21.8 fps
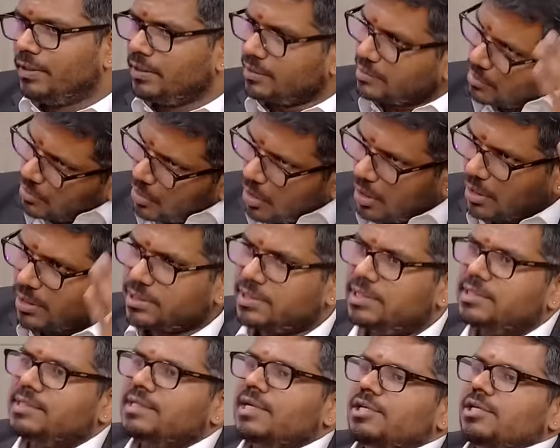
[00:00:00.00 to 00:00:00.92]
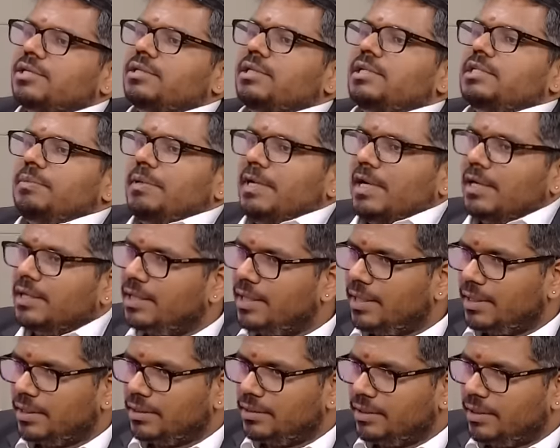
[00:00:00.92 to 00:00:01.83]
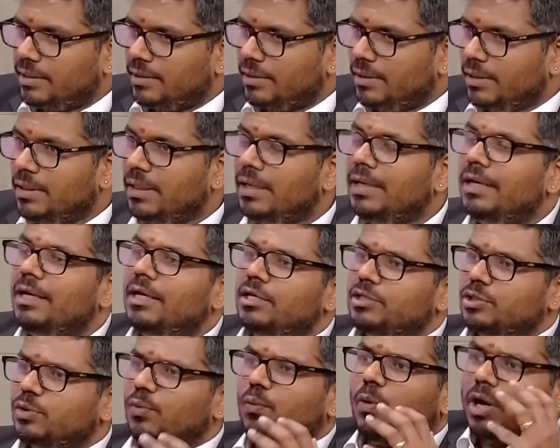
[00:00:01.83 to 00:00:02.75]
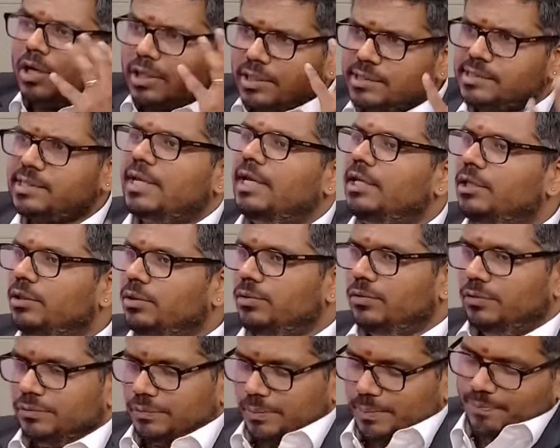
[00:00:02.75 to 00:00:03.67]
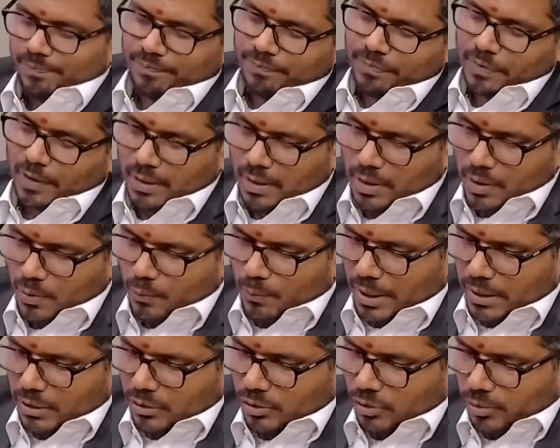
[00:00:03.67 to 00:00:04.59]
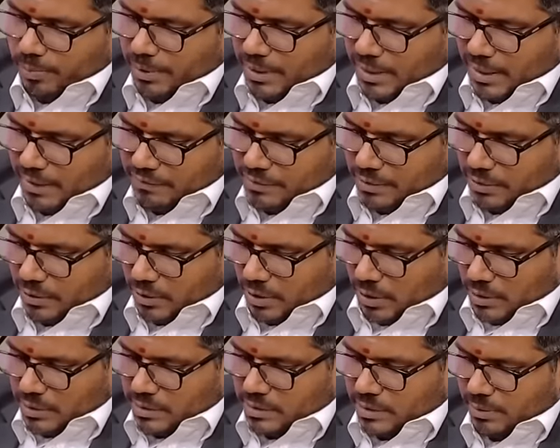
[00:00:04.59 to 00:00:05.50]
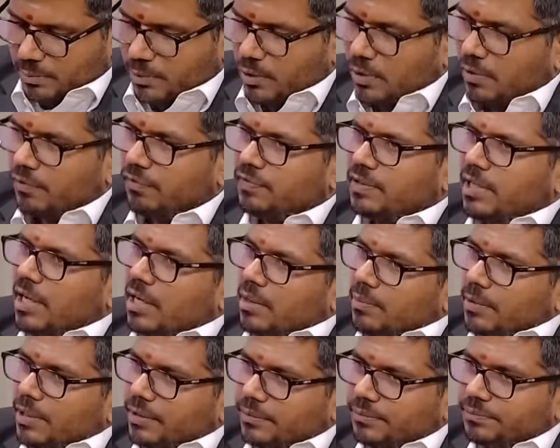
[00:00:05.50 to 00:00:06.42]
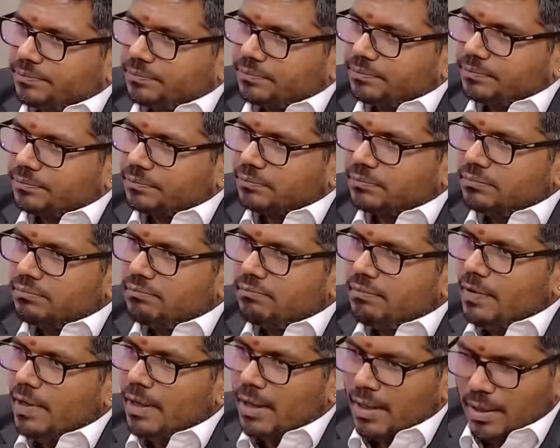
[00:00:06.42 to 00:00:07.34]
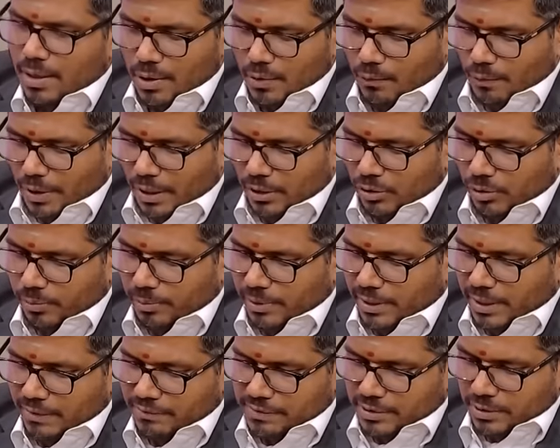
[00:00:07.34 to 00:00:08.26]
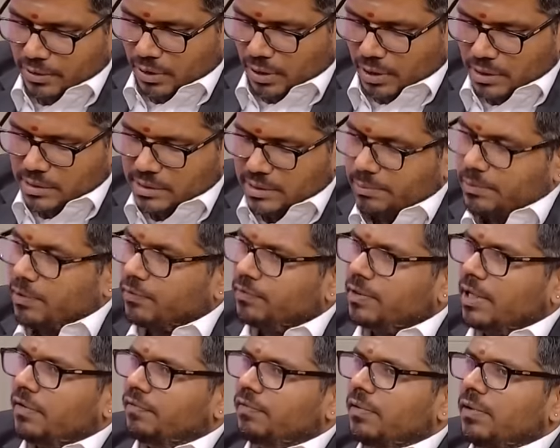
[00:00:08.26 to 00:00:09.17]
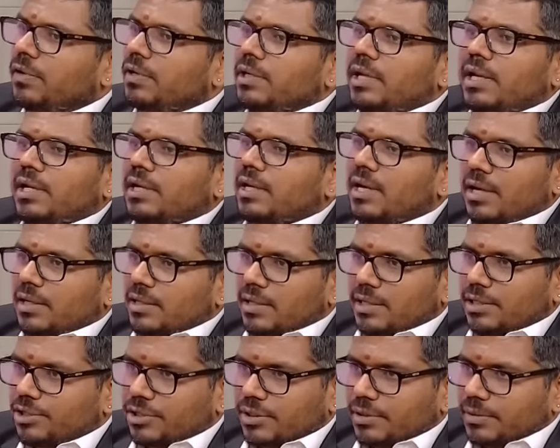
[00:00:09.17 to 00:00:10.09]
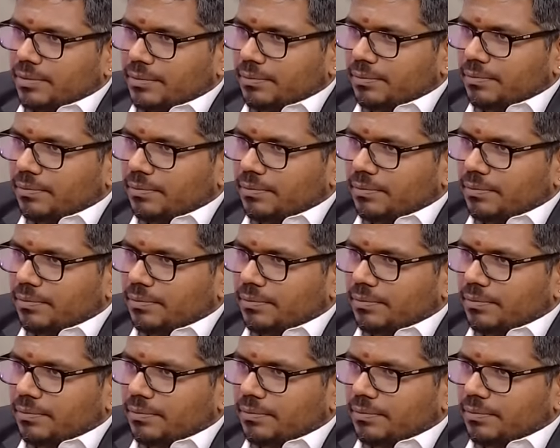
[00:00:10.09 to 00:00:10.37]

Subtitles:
There's a longish discussion that's been undertaken there. So what is a Hindu? One who believes in the concept of karma. One who believes in the concept of, therefore, reincarnation.